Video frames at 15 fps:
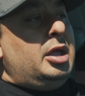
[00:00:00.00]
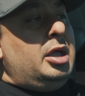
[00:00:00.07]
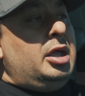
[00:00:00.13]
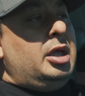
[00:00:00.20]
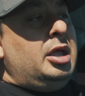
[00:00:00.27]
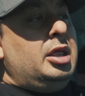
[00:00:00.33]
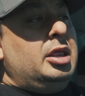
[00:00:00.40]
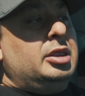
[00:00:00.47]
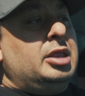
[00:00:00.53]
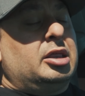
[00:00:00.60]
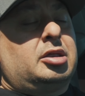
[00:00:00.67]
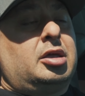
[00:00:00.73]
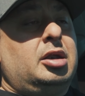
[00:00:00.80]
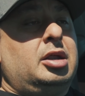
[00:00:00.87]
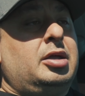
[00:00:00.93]
And
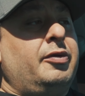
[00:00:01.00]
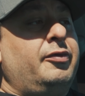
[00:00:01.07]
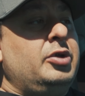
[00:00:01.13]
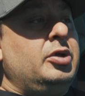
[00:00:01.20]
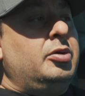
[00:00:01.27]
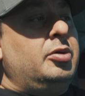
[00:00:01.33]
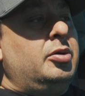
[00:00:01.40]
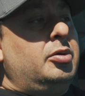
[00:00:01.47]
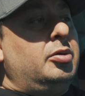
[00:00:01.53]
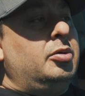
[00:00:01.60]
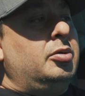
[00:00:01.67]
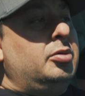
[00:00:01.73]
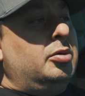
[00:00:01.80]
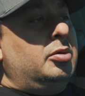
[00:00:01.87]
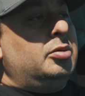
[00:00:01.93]
that's gonna give
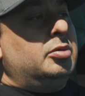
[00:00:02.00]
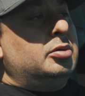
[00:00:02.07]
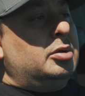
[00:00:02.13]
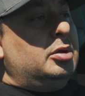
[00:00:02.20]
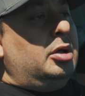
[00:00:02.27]
you